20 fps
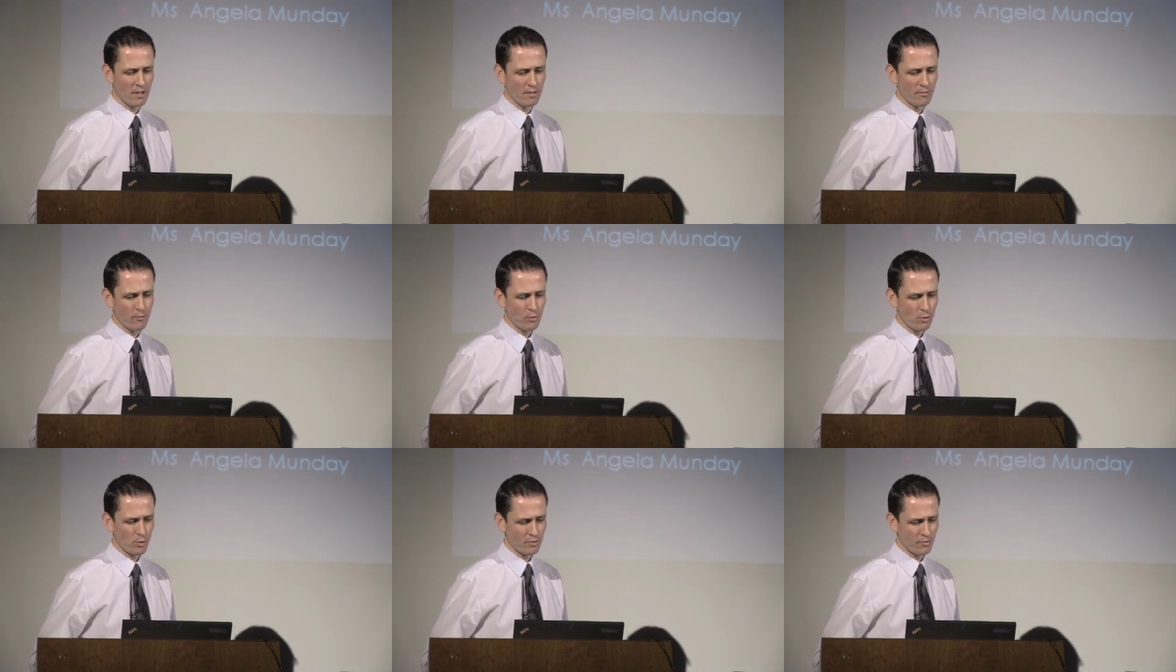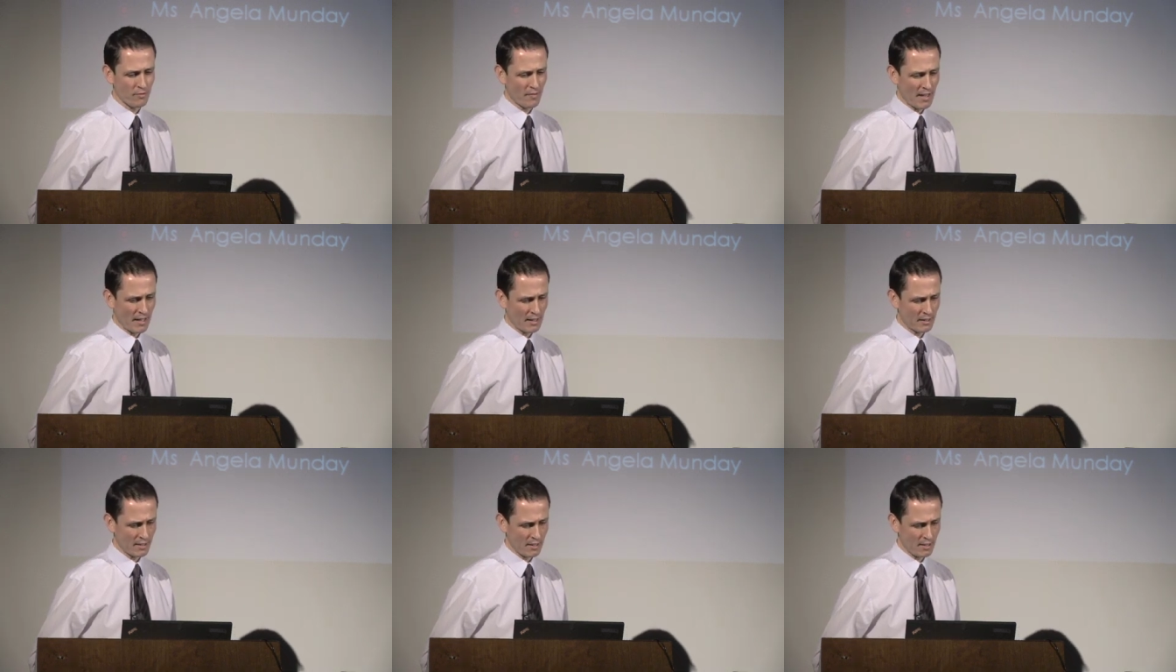Forth
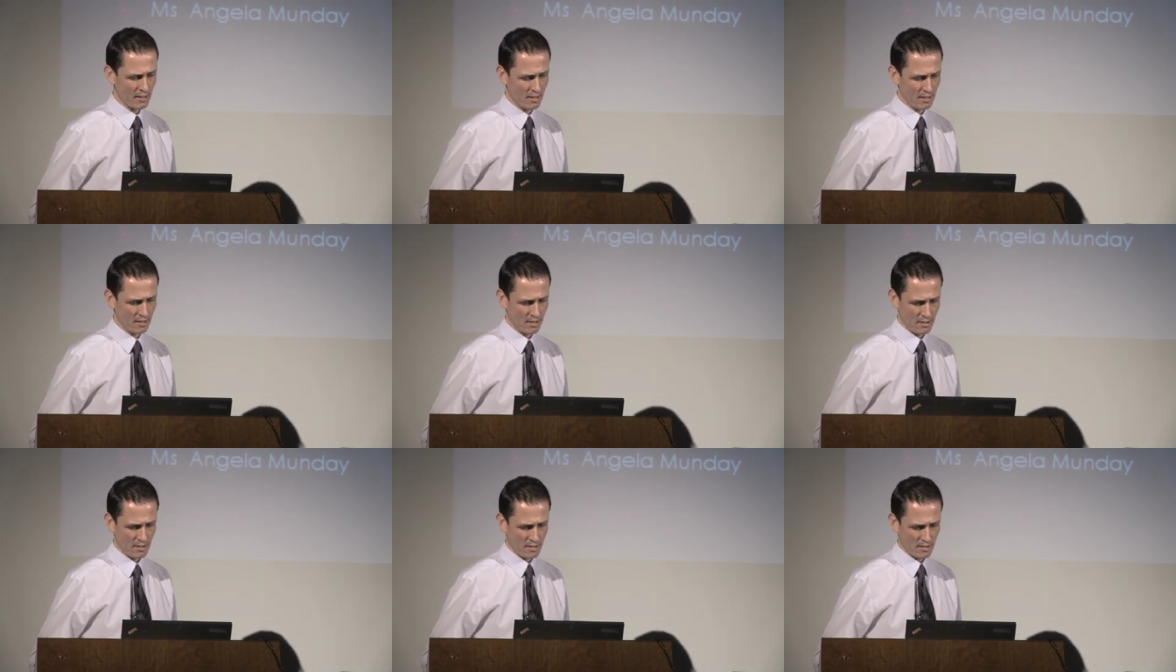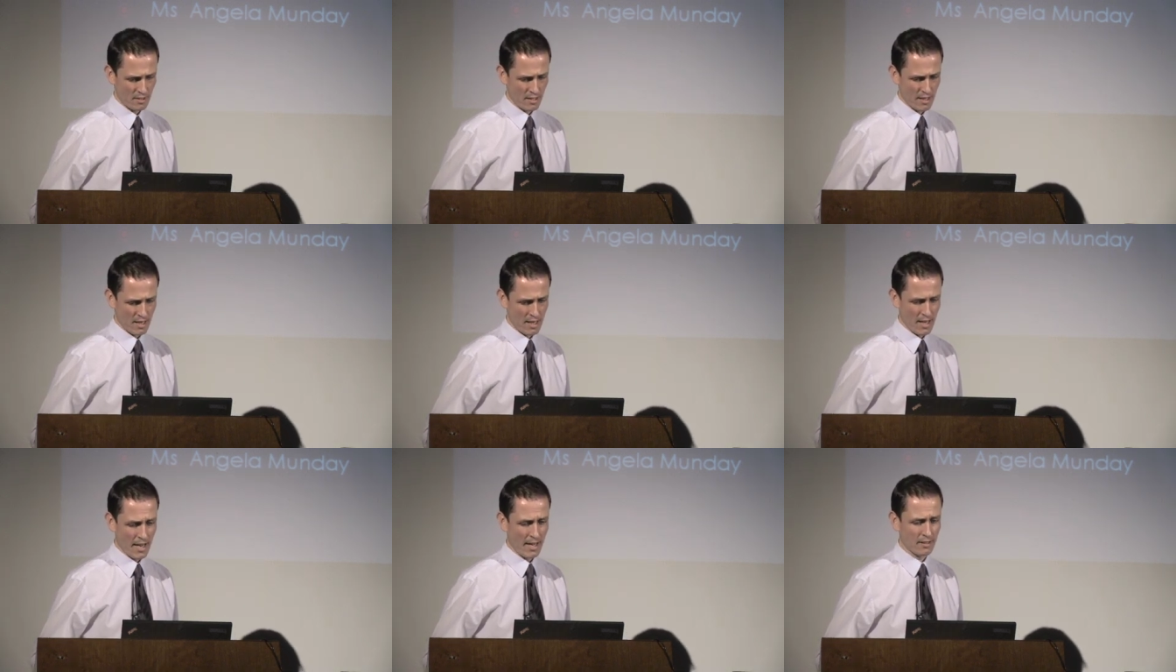Valley
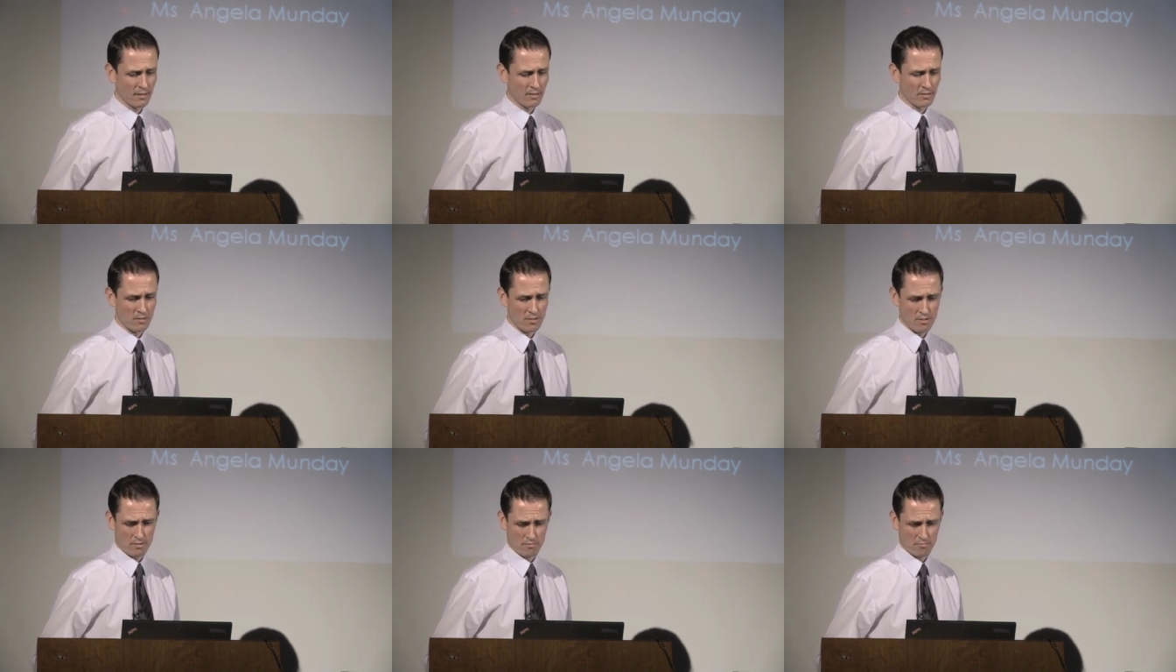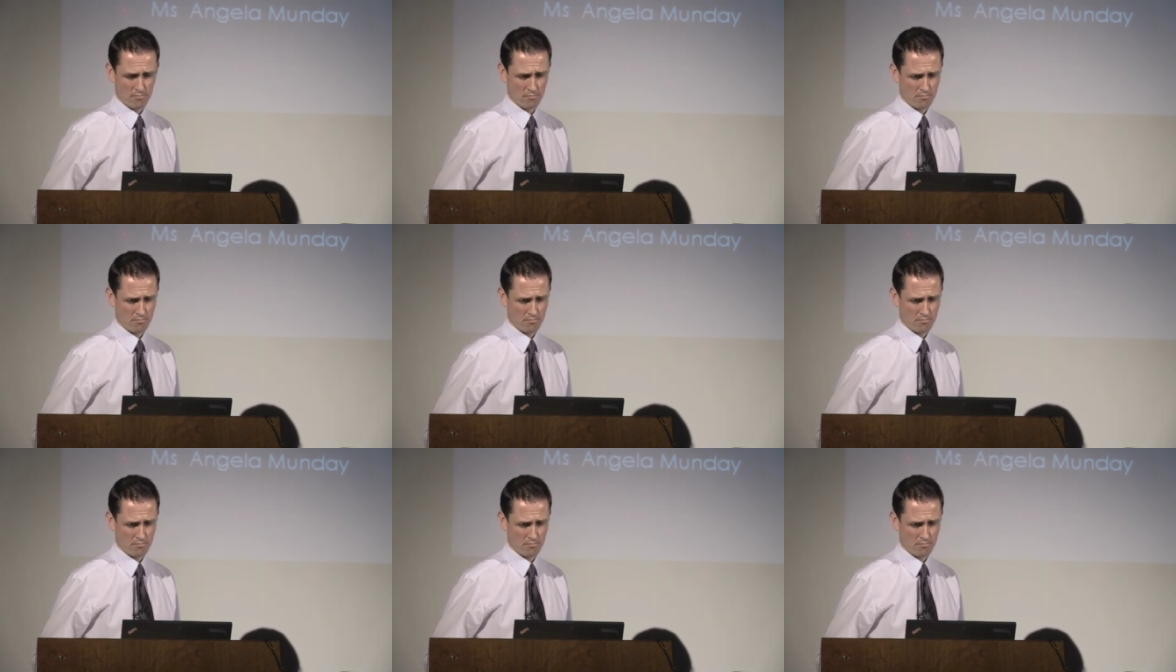and